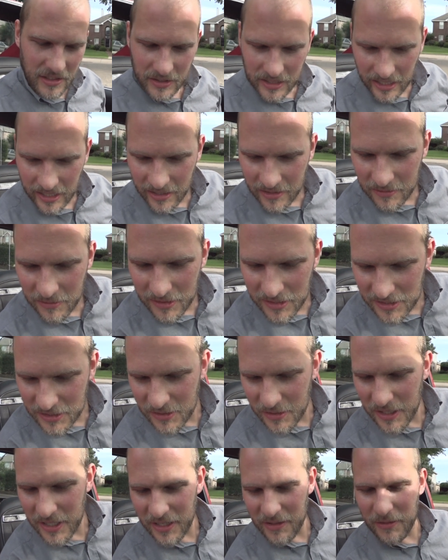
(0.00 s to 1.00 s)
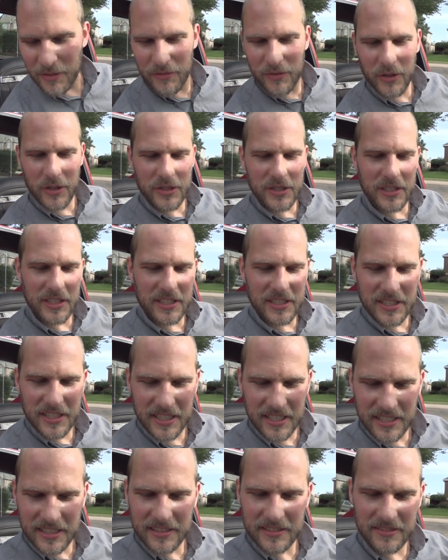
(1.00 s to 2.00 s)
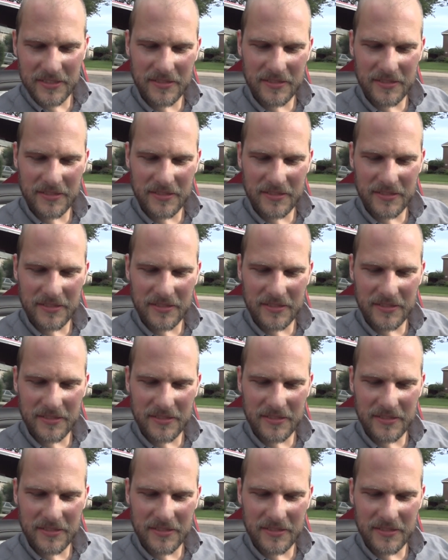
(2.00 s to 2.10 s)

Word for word: Okay, where's the reverse in this thing?